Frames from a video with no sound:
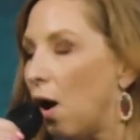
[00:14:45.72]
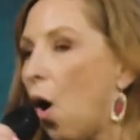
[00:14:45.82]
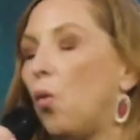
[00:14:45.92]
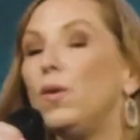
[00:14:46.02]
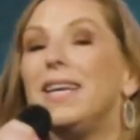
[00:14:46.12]

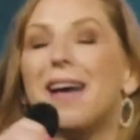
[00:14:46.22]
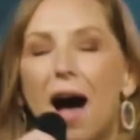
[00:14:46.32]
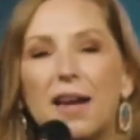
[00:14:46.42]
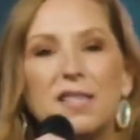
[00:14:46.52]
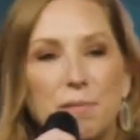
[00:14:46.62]
Only
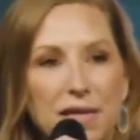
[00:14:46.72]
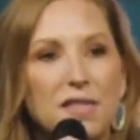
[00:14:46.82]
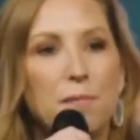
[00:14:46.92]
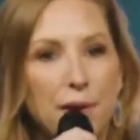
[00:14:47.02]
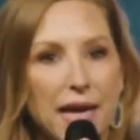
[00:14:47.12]
God is meant
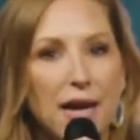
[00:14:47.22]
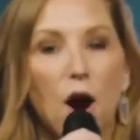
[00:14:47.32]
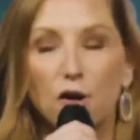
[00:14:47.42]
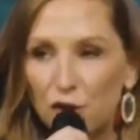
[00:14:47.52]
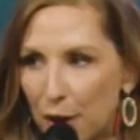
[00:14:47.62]
to be
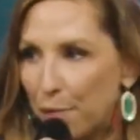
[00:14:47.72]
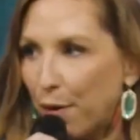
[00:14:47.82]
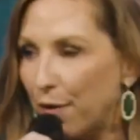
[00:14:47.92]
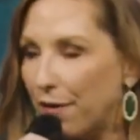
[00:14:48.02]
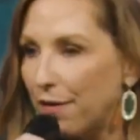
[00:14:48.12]
our
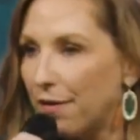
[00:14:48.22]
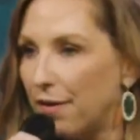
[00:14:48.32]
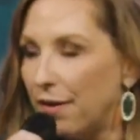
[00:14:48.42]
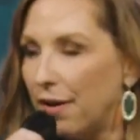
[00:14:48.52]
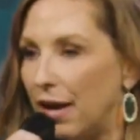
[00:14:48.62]
shepherd,
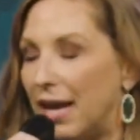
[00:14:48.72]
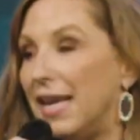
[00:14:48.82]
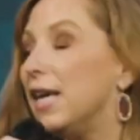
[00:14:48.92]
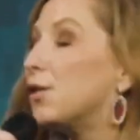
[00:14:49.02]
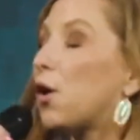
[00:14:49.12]
and
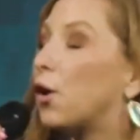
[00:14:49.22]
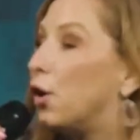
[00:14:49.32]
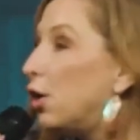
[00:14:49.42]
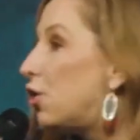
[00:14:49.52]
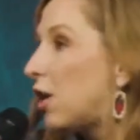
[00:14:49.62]
He is our
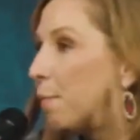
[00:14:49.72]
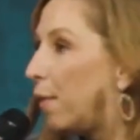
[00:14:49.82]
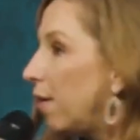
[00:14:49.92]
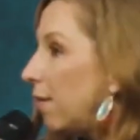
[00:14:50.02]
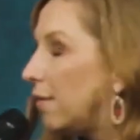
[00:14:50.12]
good
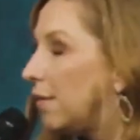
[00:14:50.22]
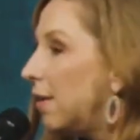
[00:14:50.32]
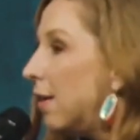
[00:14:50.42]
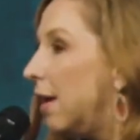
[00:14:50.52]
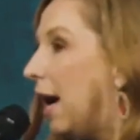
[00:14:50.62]
shepherd,
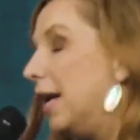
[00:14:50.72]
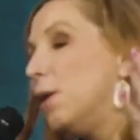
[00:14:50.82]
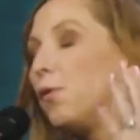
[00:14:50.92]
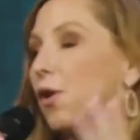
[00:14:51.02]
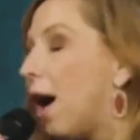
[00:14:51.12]
and He
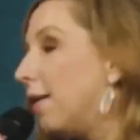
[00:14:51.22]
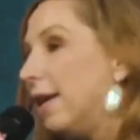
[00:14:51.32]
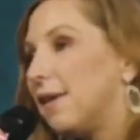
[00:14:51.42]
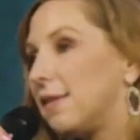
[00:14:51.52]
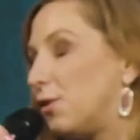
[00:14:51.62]
will not
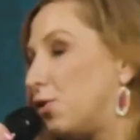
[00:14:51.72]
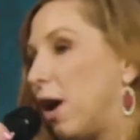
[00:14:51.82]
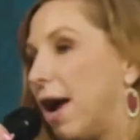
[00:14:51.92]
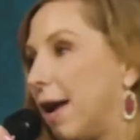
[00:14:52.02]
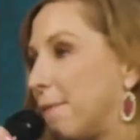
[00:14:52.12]
lead us
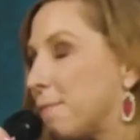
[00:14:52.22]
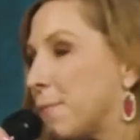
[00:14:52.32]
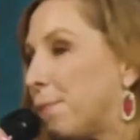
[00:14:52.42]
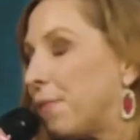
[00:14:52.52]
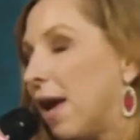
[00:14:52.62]
astray.
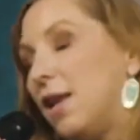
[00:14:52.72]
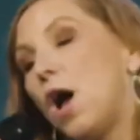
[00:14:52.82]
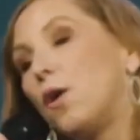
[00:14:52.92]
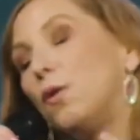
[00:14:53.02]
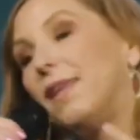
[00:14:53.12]
And
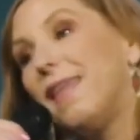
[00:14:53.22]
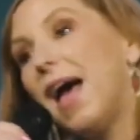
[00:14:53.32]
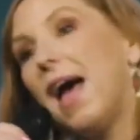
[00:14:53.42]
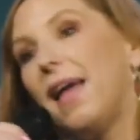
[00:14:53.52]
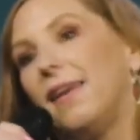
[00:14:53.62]
not only
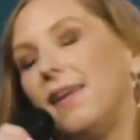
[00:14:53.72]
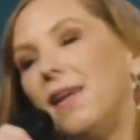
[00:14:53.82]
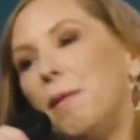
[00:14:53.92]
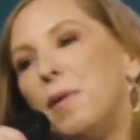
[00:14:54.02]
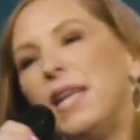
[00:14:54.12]
that,
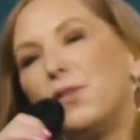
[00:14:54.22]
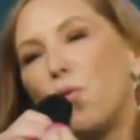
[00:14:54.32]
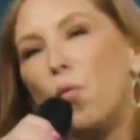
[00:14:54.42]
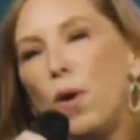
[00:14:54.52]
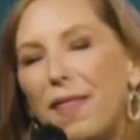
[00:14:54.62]
but He's
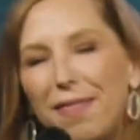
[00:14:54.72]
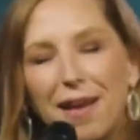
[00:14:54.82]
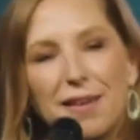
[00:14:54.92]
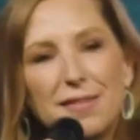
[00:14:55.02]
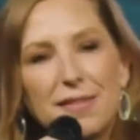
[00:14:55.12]
with
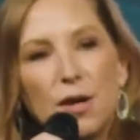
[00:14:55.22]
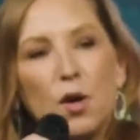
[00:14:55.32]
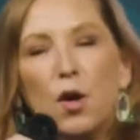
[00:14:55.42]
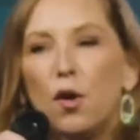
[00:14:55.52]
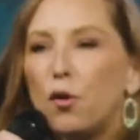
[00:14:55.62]
us
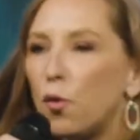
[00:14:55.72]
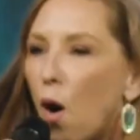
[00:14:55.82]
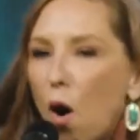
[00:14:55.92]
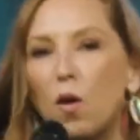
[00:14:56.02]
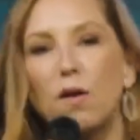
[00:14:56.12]
through
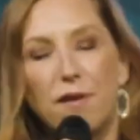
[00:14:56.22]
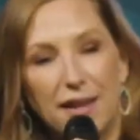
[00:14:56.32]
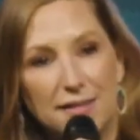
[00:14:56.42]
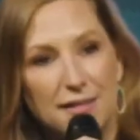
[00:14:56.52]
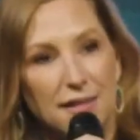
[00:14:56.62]
all of
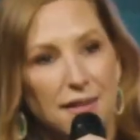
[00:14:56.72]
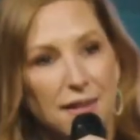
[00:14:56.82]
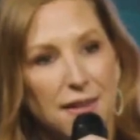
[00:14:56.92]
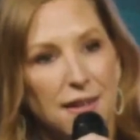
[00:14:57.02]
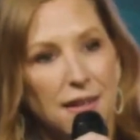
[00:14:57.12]
it.
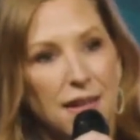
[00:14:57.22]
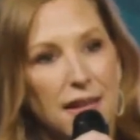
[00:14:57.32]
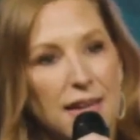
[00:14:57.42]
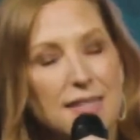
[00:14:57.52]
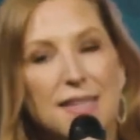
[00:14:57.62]

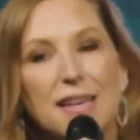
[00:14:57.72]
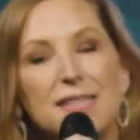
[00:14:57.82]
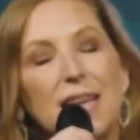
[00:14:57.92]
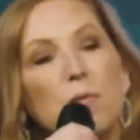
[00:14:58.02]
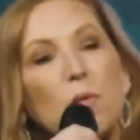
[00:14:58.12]
He says
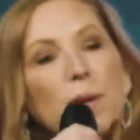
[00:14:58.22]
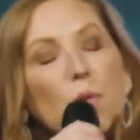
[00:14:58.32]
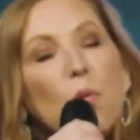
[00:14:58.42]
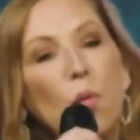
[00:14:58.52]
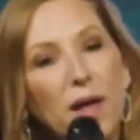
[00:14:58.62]
He will be
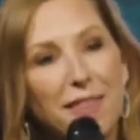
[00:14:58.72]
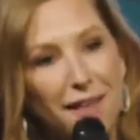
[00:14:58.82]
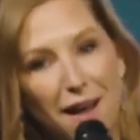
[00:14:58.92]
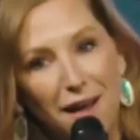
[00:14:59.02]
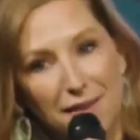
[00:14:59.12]
with
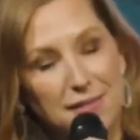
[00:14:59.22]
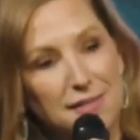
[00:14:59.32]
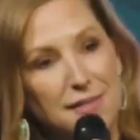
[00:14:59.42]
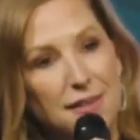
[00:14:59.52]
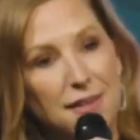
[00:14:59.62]
us